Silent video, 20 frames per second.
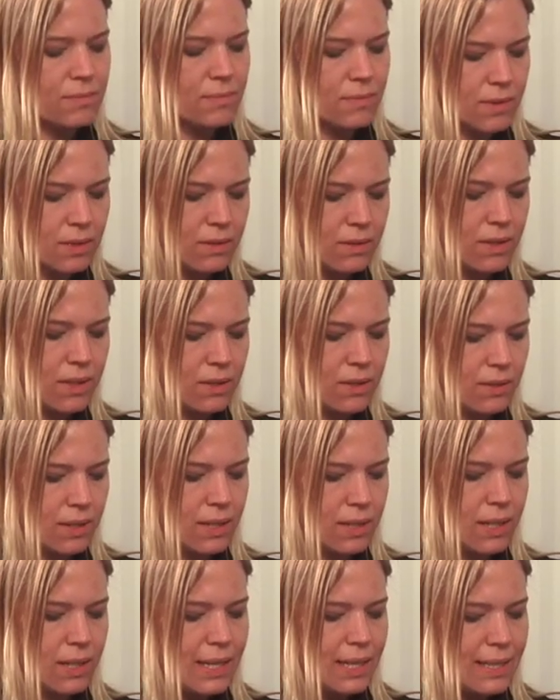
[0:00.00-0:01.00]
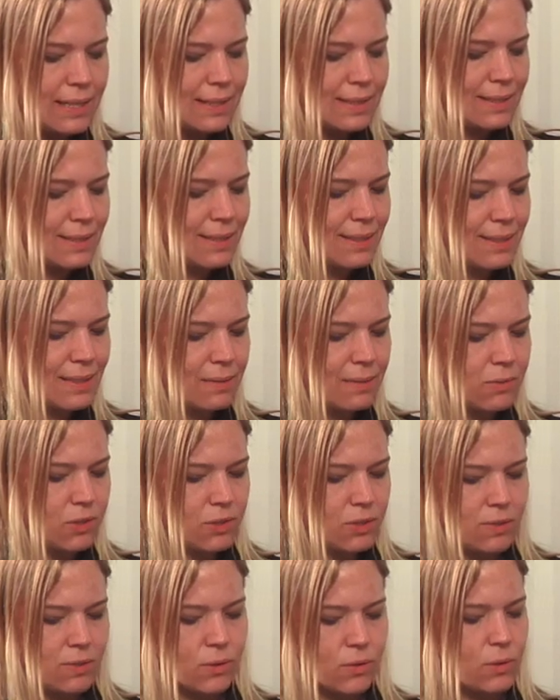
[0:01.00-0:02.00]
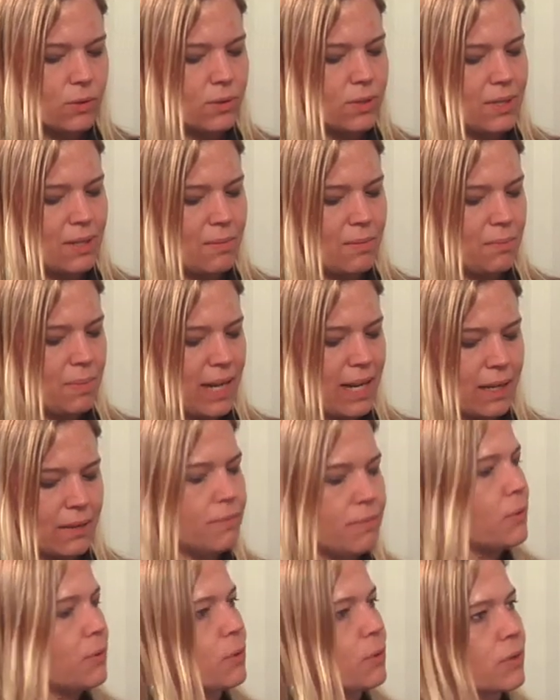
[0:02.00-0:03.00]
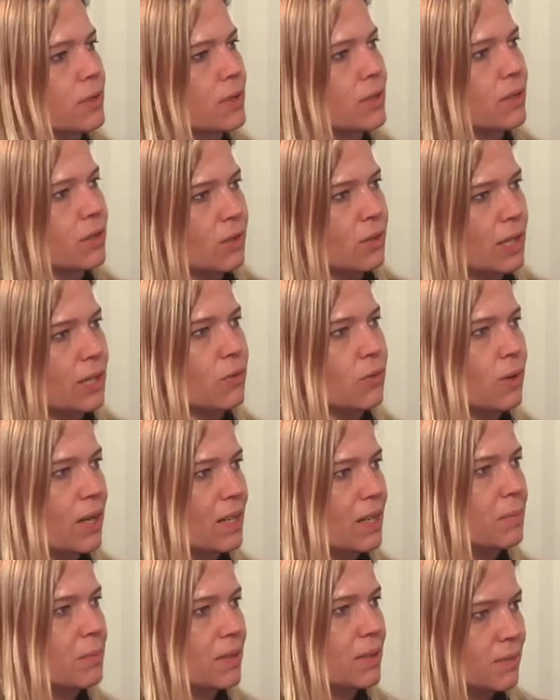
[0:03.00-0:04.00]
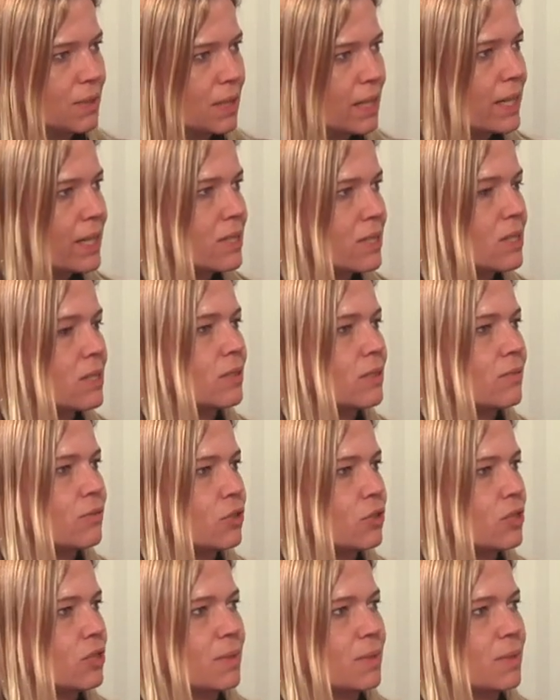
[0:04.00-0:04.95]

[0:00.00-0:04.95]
Okay, great. This has seemed to have caused some back and forth and quite a bit of delays, as you've just